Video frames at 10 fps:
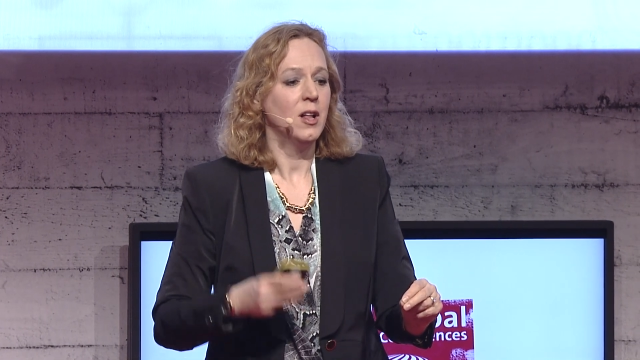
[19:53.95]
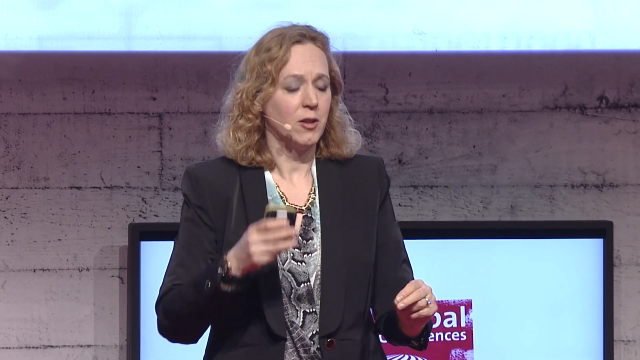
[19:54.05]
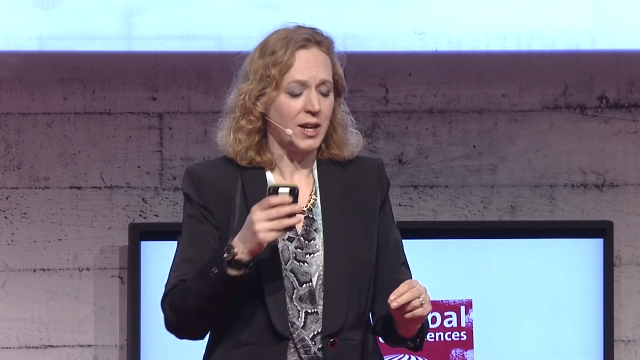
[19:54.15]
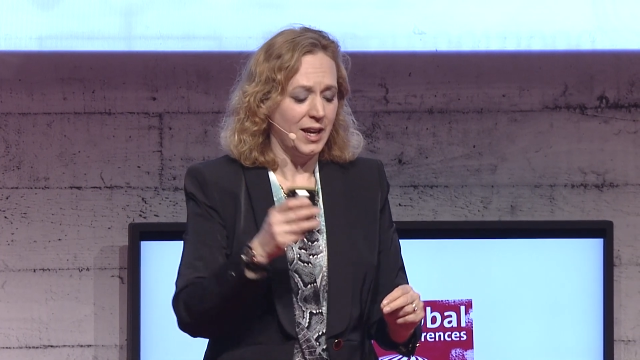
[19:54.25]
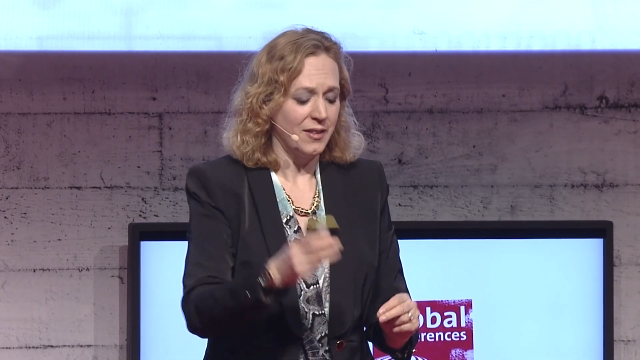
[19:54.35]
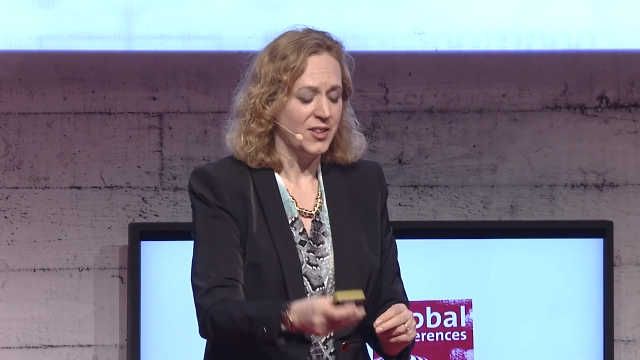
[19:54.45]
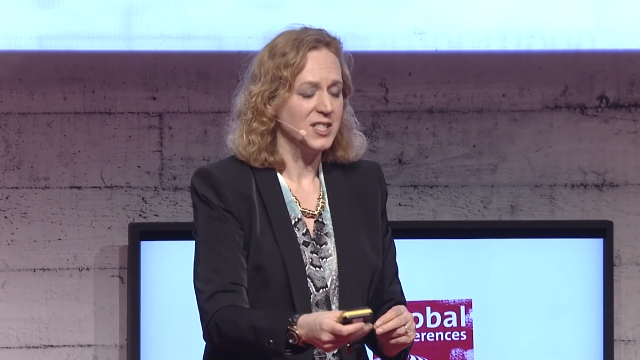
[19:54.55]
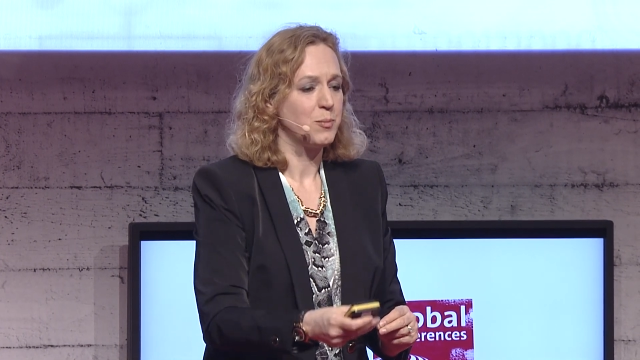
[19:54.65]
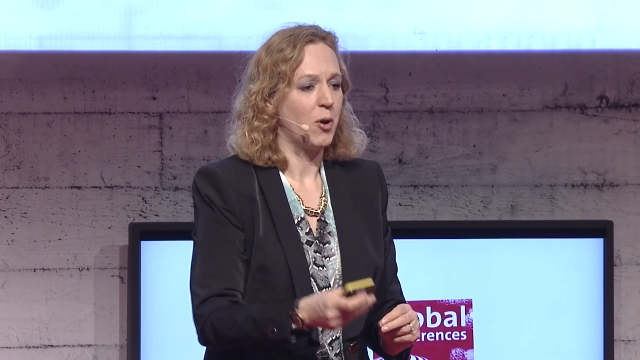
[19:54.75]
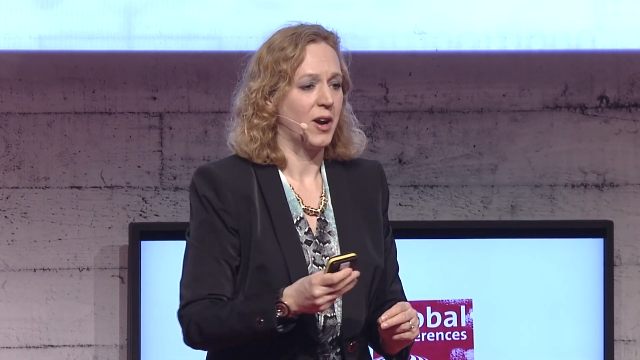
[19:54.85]
looking at
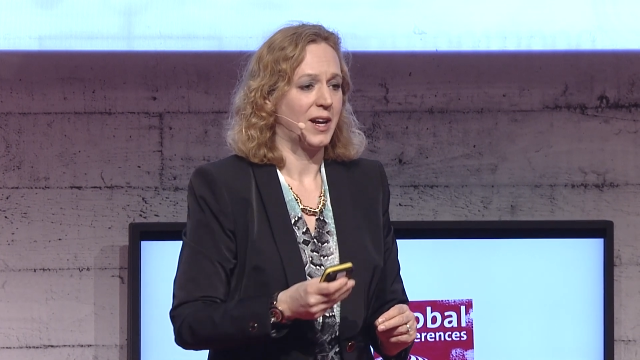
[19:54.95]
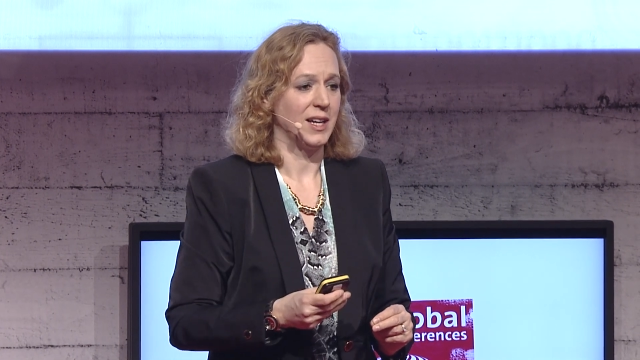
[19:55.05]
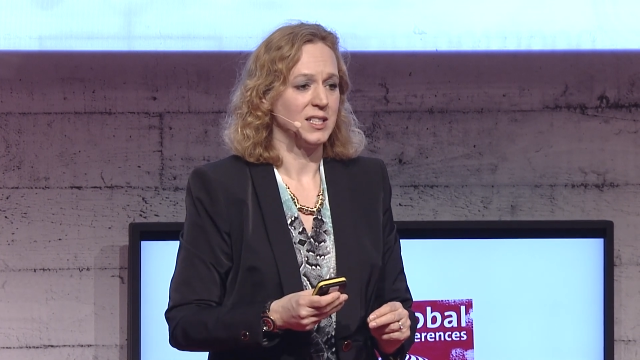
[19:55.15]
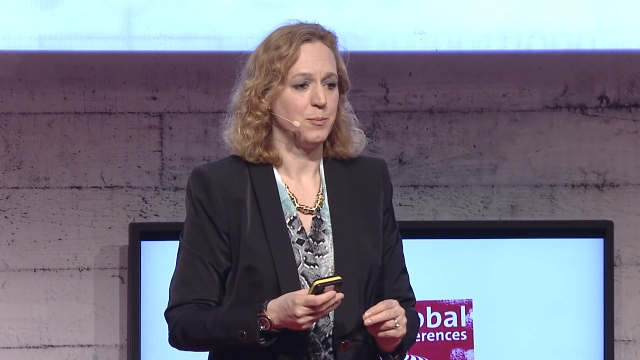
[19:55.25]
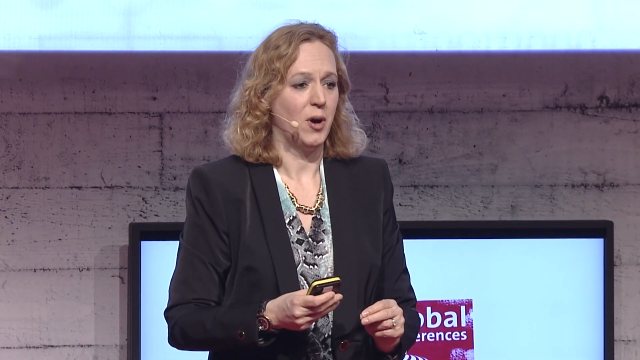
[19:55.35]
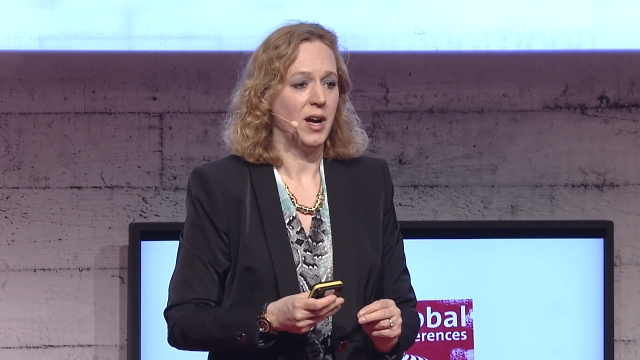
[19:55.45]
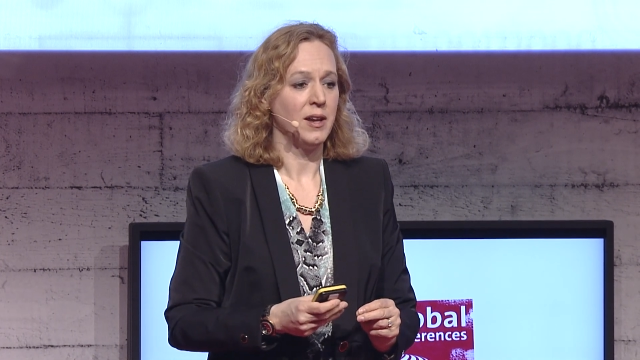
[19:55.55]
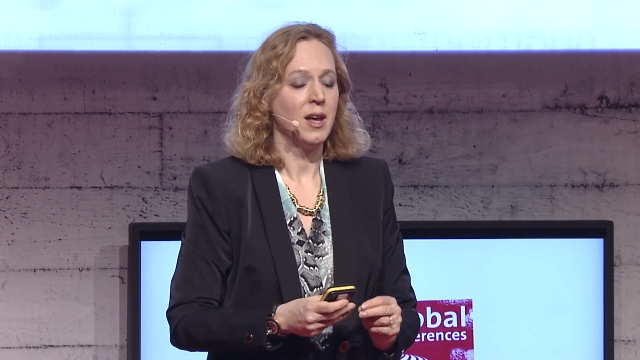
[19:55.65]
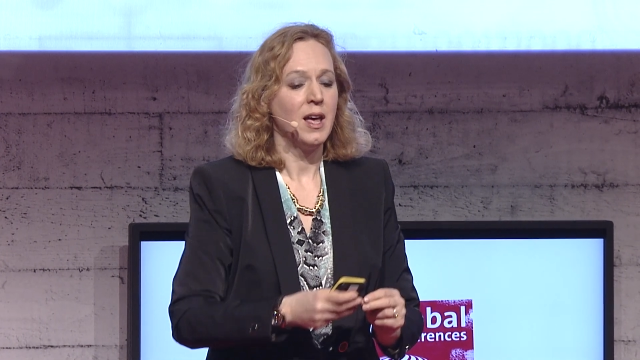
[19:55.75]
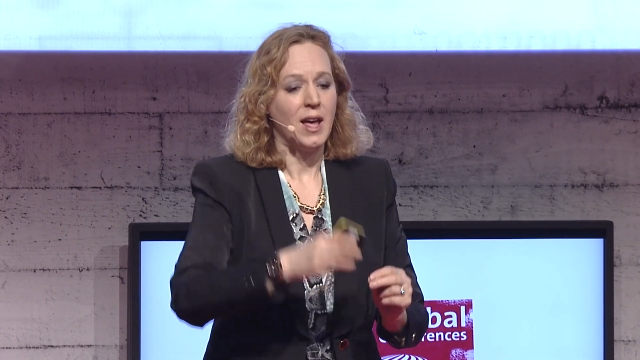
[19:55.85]
this parking spot
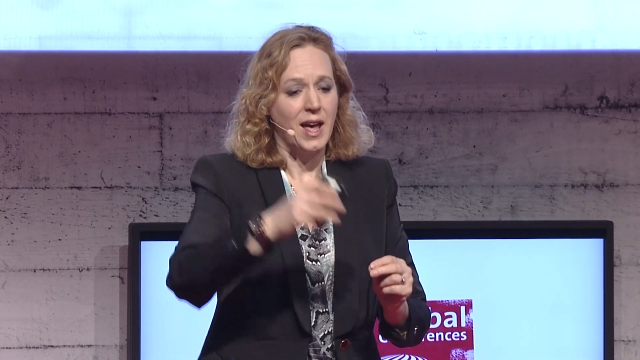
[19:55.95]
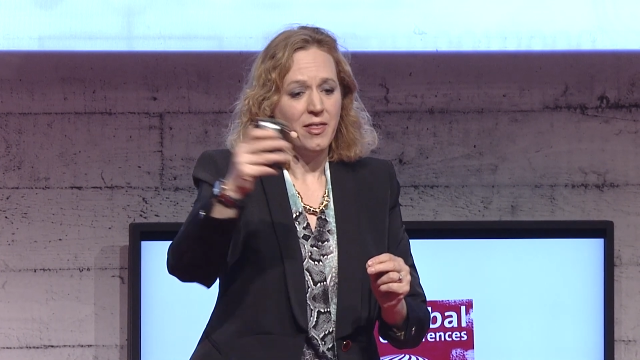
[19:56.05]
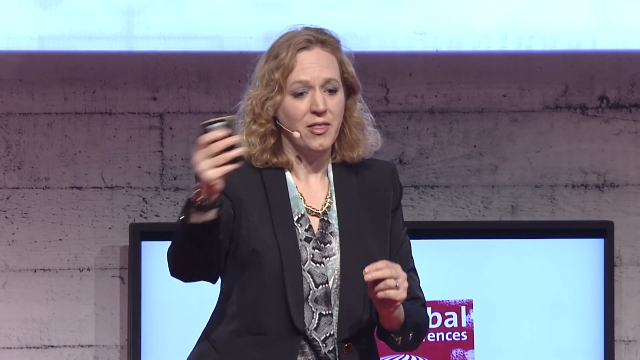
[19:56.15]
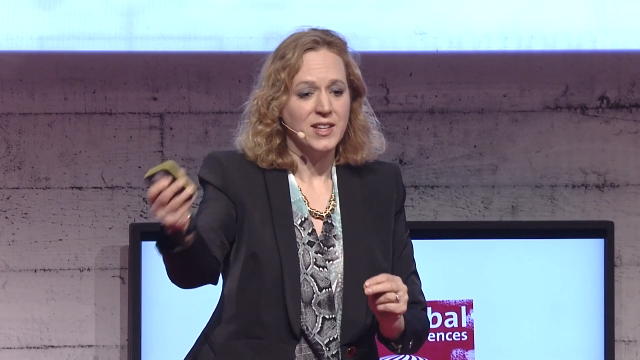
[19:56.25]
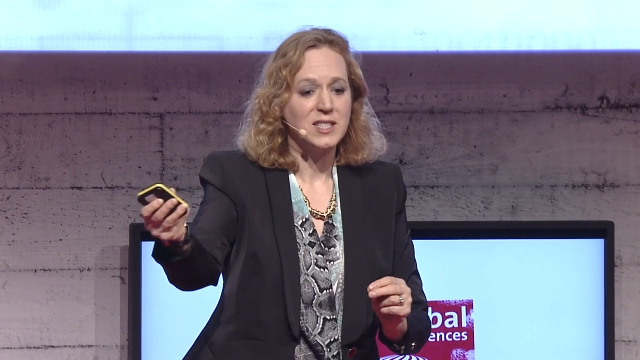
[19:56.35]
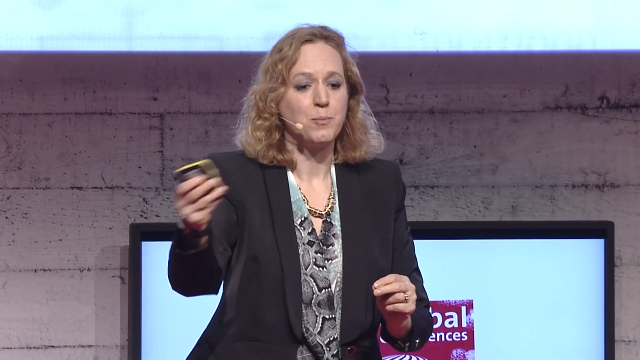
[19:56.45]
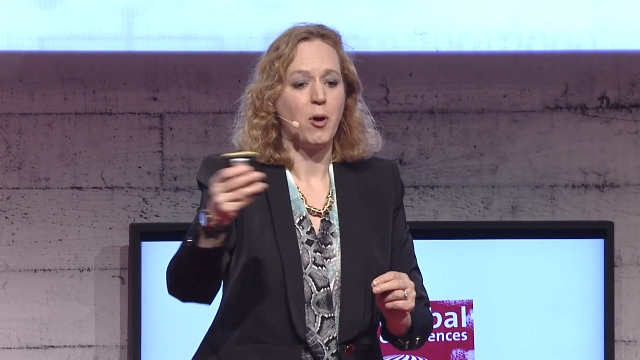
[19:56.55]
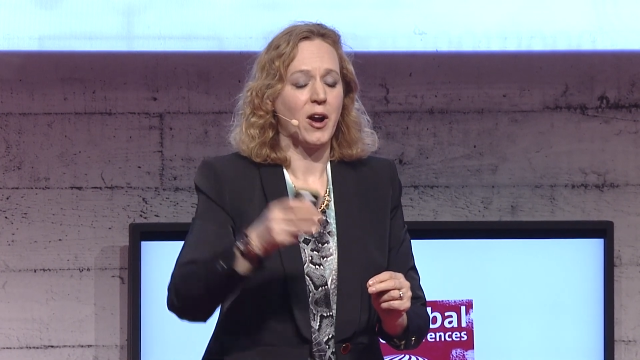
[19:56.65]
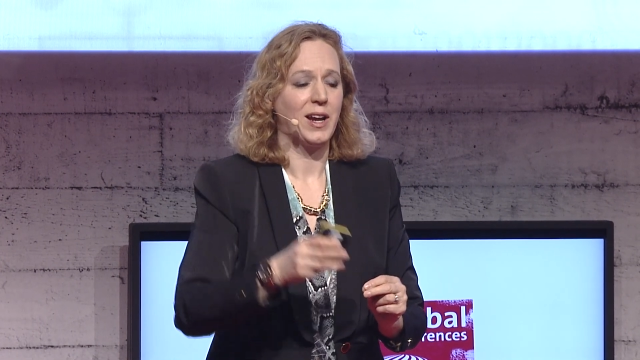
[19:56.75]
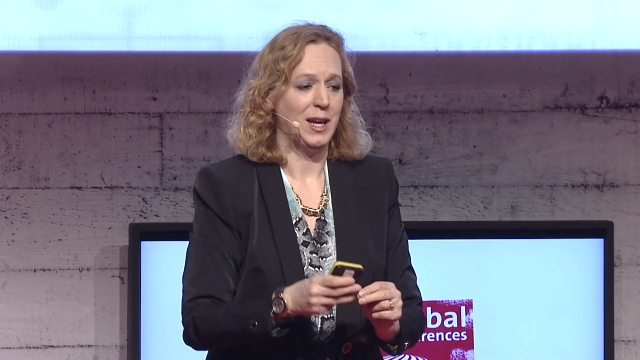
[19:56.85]
and this
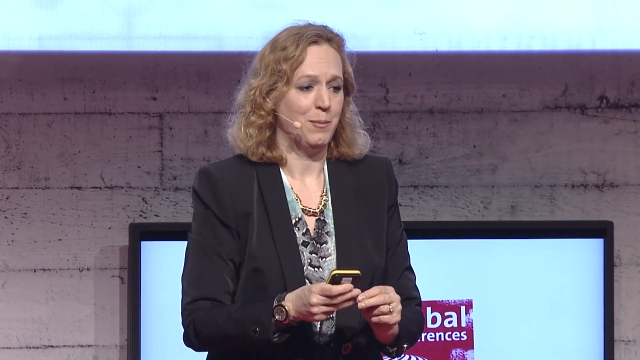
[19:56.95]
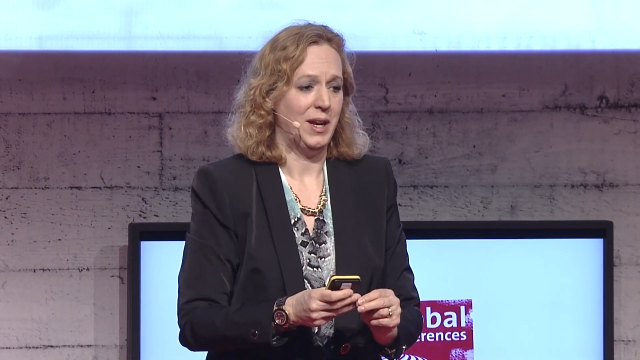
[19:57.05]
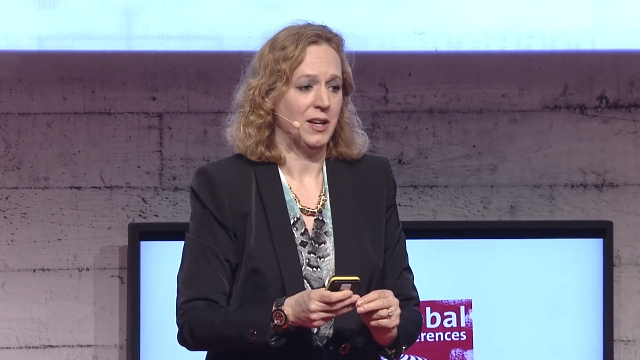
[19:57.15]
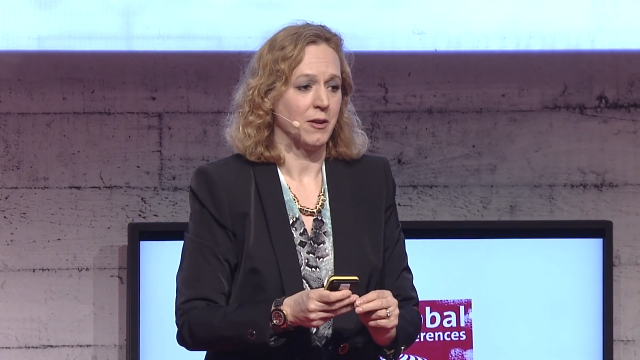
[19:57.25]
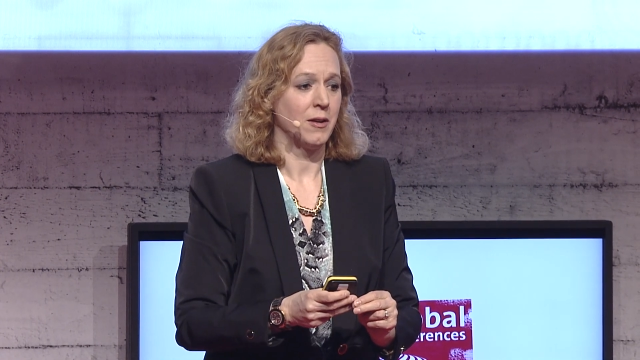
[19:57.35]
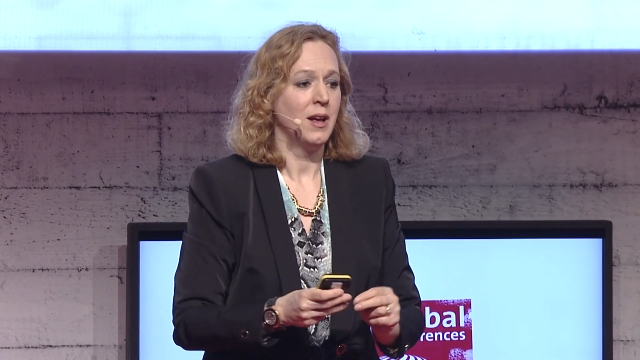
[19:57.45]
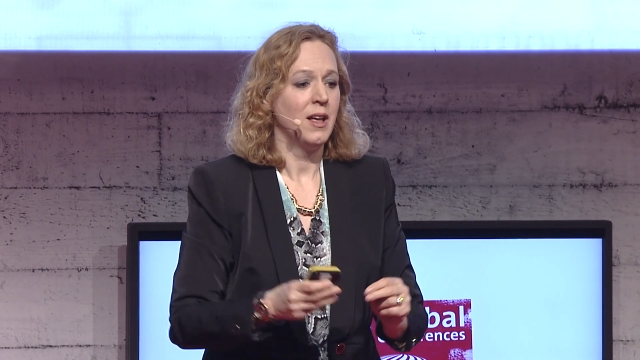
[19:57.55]
parking meter